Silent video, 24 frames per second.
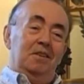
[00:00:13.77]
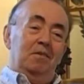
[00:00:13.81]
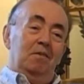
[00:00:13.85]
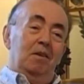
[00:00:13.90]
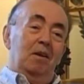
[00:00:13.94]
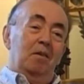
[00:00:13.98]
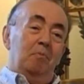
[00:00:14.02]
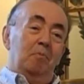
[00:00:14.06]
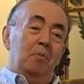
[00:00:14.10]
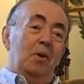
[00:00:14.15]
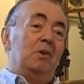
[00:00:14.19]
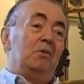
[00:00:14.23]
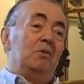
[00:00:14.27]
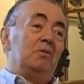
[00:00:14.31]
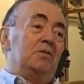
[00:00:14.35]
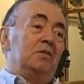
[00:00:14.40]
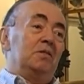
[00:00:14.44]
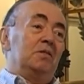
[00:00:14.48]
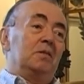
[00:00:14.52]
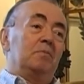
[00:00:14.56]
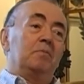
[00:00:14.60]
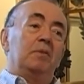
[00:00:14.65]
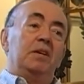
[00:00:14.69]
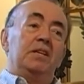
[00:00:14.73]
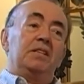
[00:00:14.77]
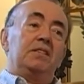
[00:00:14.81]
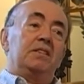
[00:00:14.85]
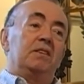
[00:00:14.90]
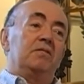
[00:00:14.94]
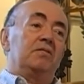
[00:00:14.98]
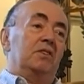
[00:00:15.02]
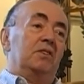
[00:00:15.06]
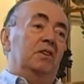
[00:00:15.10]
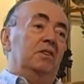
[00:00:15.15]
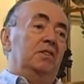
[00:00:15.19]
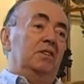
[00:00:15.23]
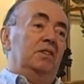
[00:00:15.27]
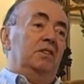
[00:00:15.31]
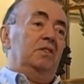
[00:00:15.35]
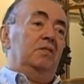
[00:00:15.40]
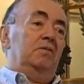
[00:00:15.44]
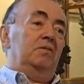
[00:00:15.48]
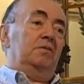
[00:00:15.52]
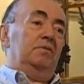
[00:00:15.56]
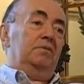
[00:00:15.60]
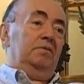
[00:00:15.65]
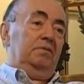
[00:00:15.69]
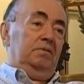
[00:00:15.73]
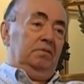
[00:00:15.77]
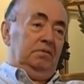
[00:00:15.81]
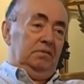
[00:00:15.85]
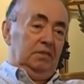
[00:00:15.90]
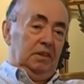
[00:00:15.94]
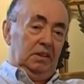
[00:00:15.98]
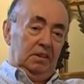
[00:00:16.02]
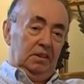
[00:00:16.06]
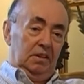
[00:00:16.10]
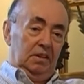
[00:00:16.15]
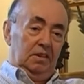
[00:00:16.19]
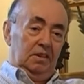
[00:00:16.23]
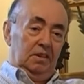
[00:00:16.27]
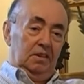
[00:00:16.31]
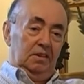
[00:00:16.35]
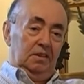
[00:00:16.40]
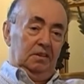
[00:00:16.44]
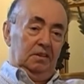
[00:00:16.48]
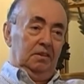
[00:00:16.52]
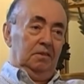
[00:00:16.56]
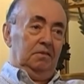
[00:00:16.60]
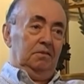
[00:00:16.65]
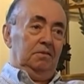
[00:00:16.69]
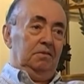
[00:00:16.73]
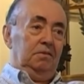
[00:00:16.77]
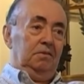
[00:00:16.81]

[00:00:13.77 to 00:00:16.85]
opposes Plato's idea of